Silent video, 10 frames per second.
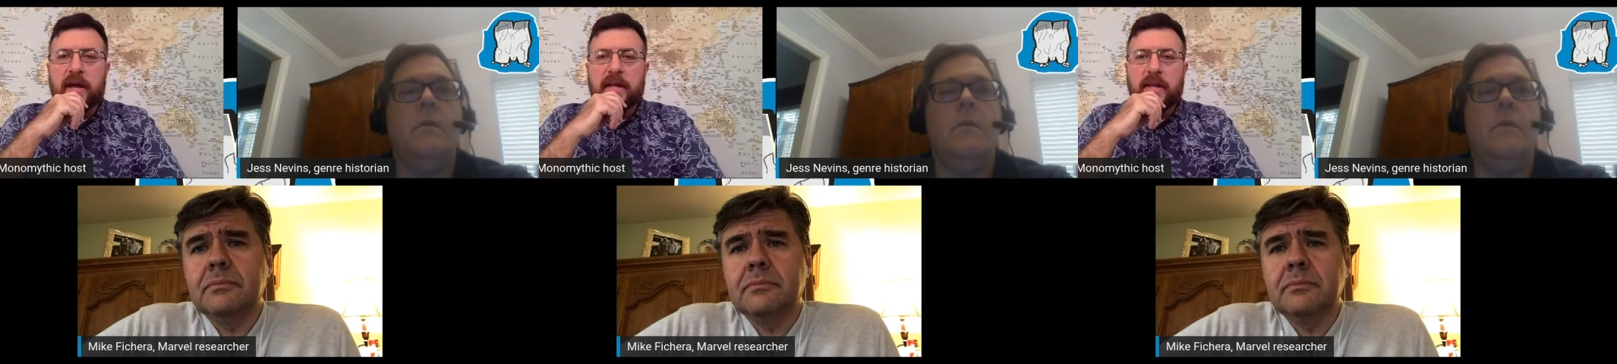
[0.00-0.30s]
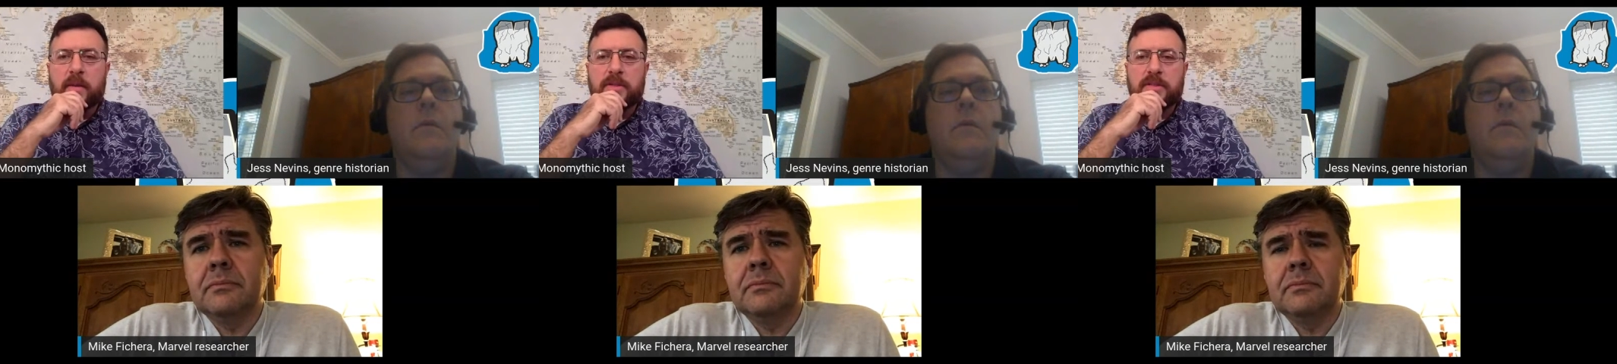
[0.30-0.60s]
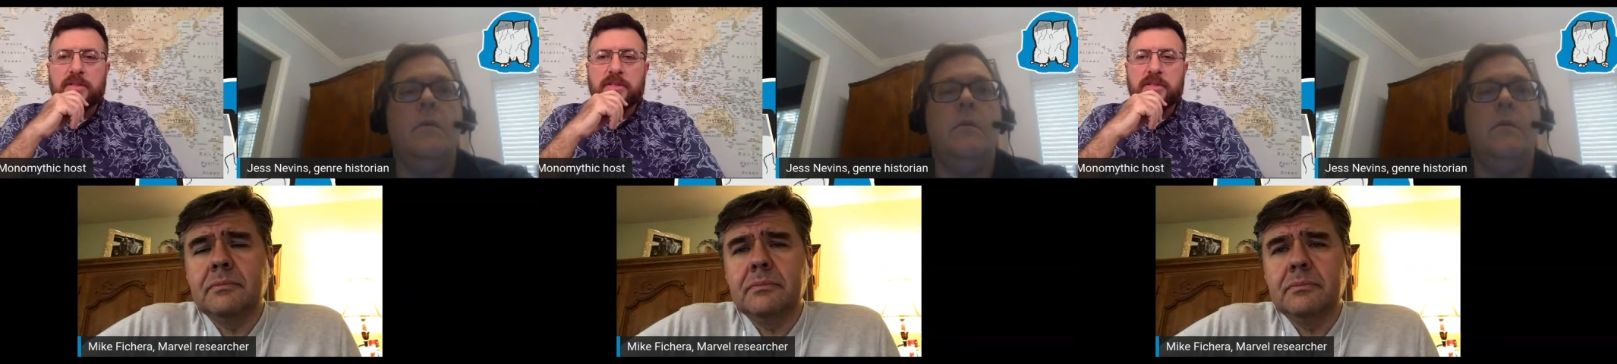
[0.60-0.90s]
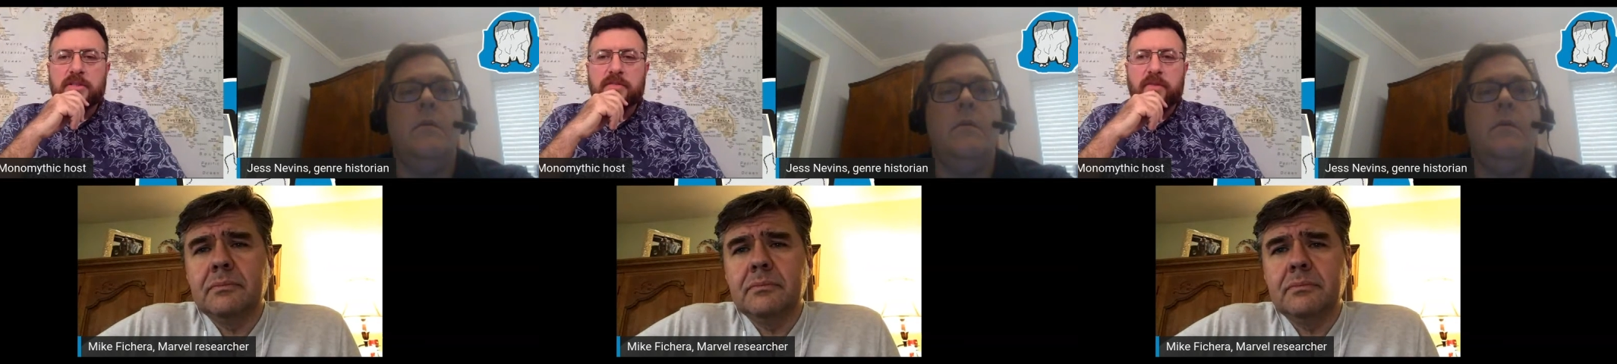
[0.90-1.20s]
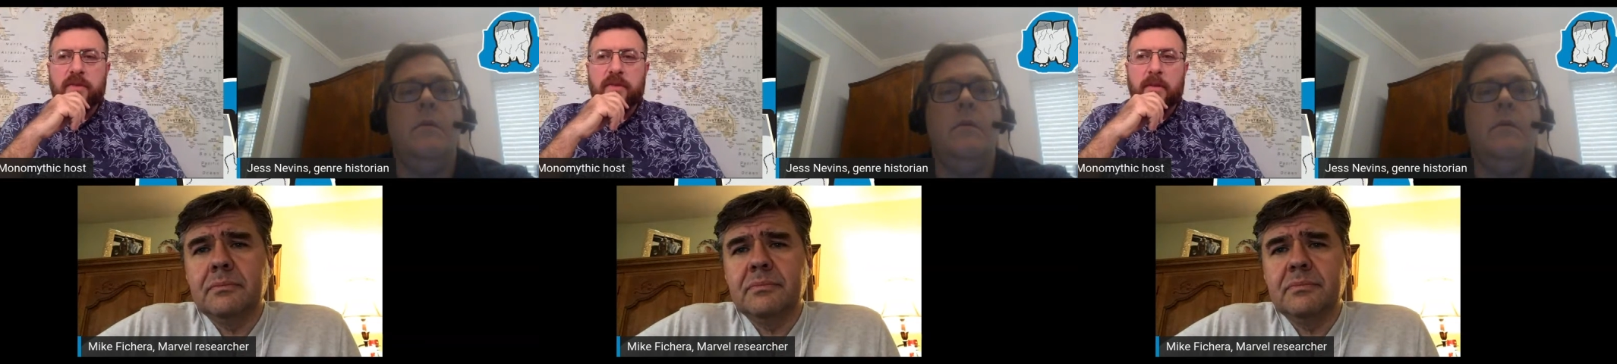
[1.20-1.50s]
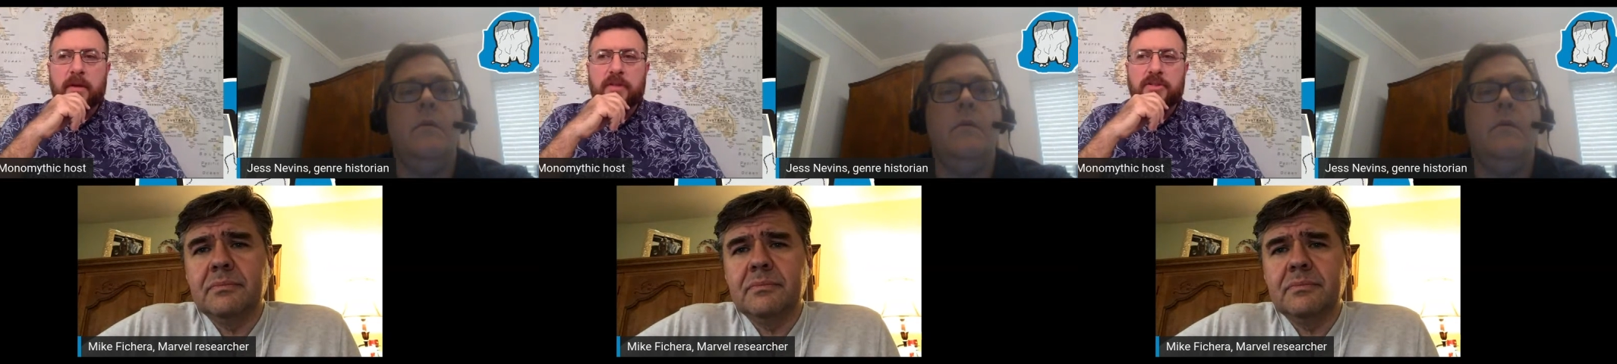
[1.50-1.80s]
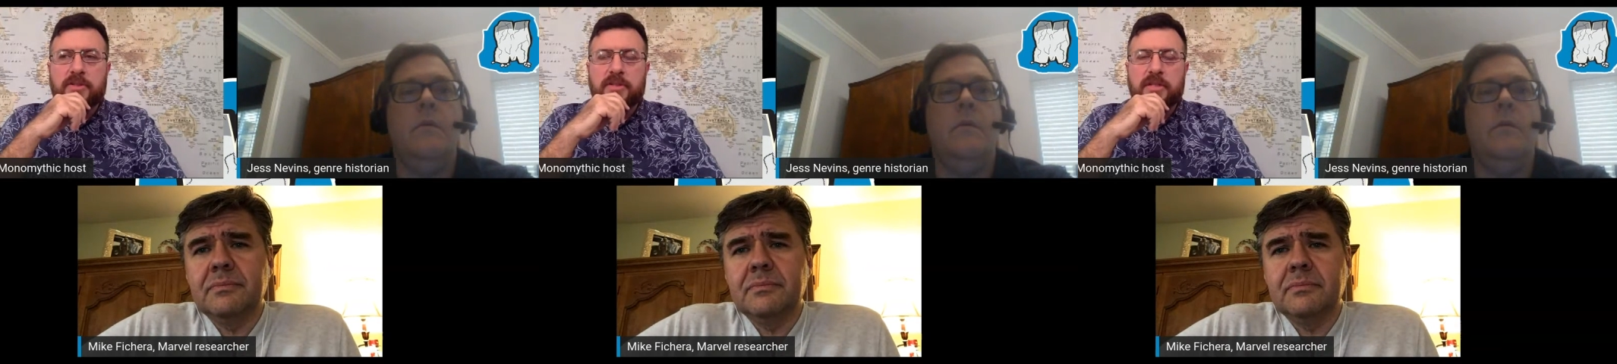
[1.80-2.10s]
Speaker 1: and they were just very
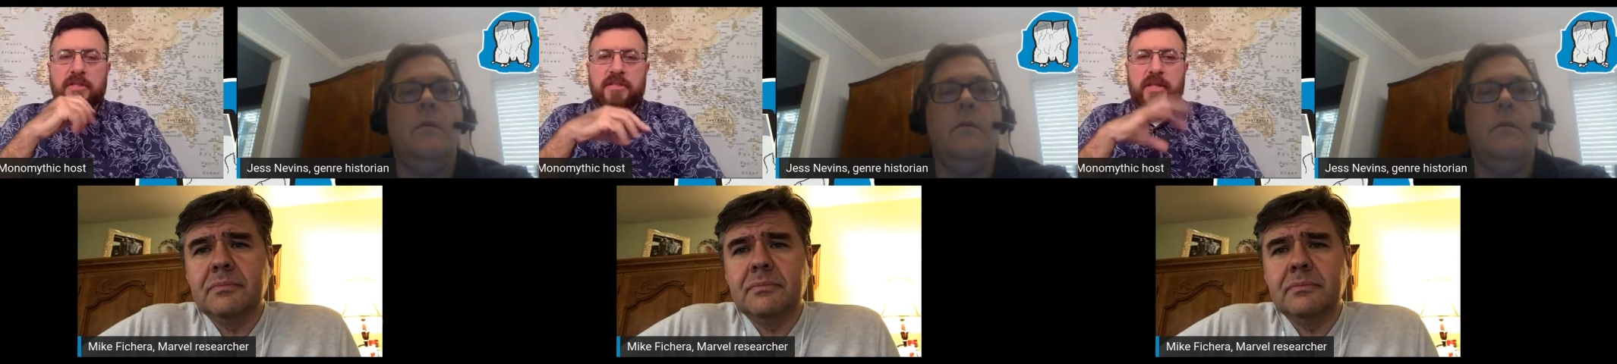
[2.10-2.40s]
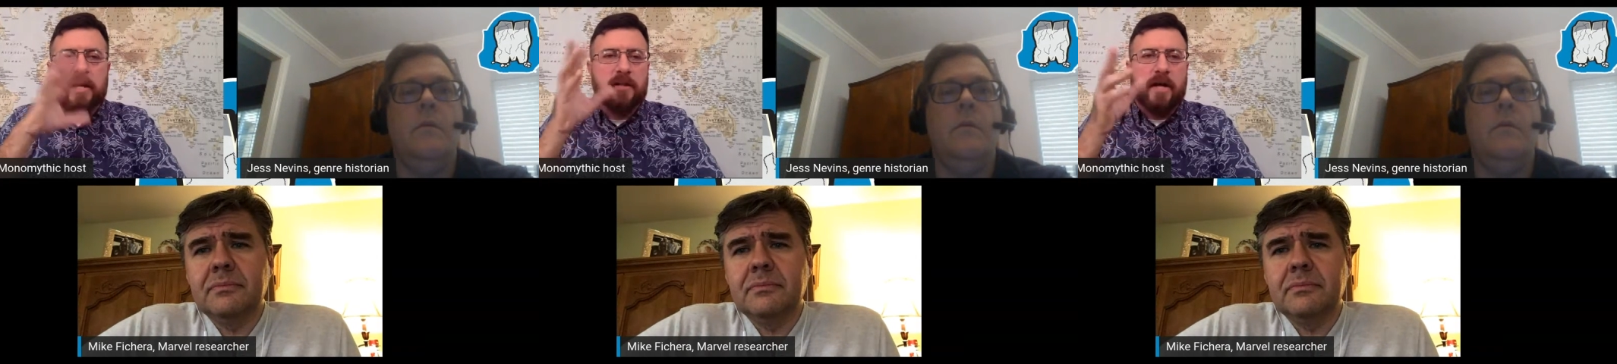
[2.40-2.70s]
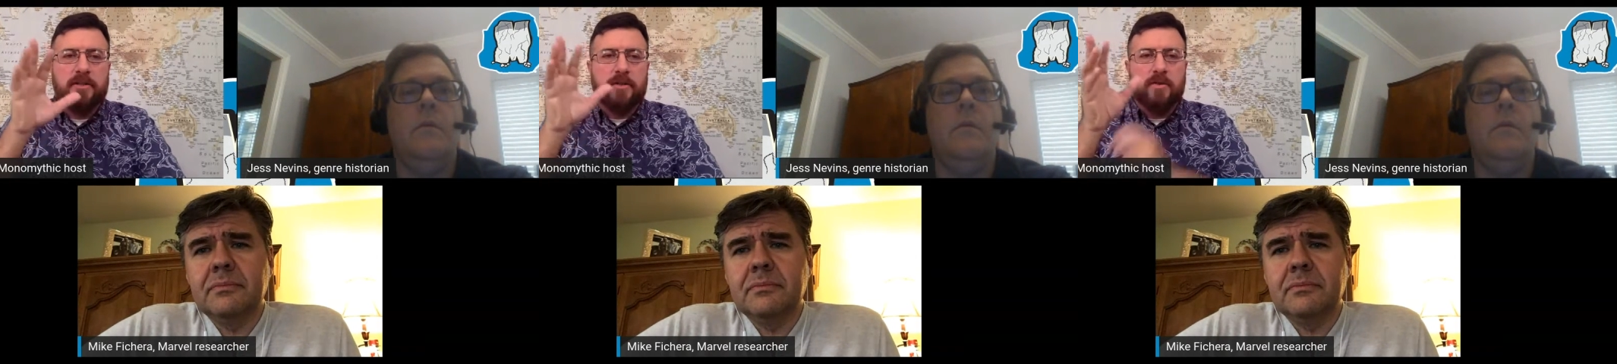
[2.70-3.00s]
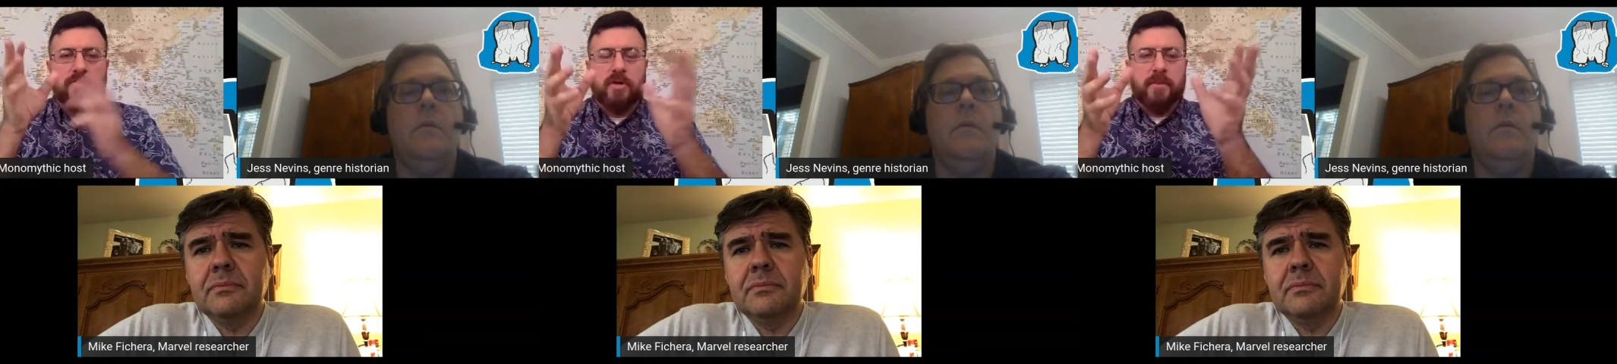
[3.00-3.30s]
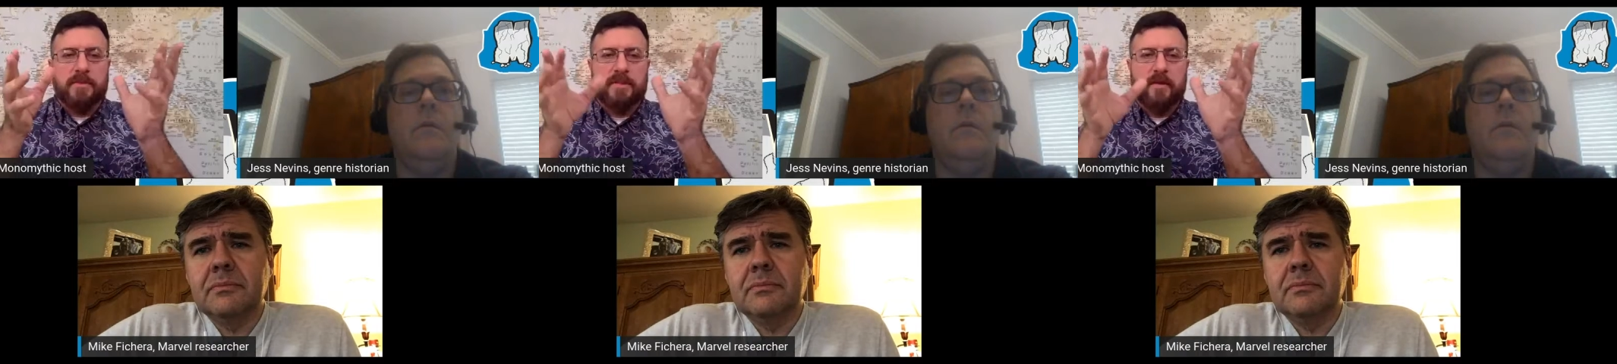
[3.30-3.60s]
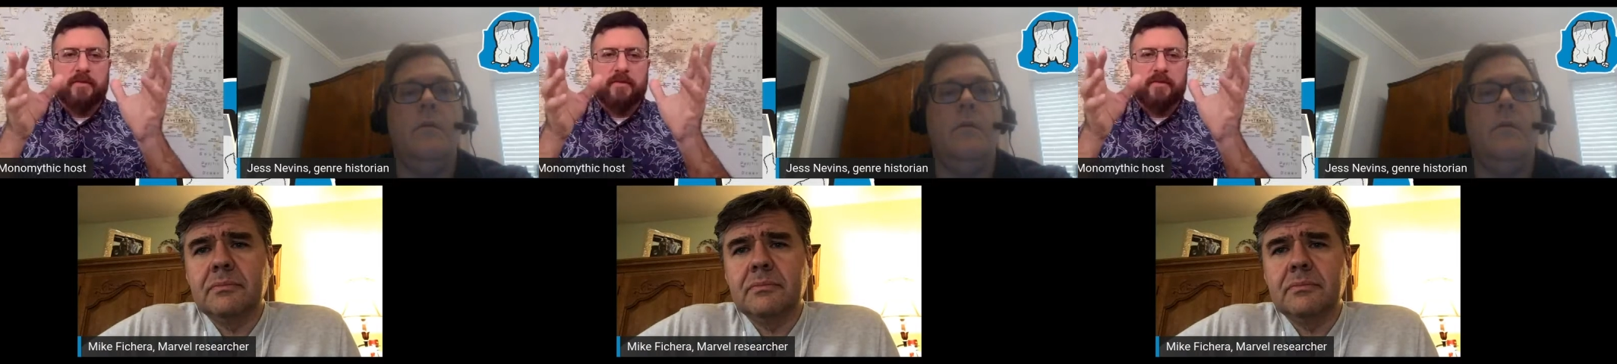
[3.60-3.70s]
much these psychological trips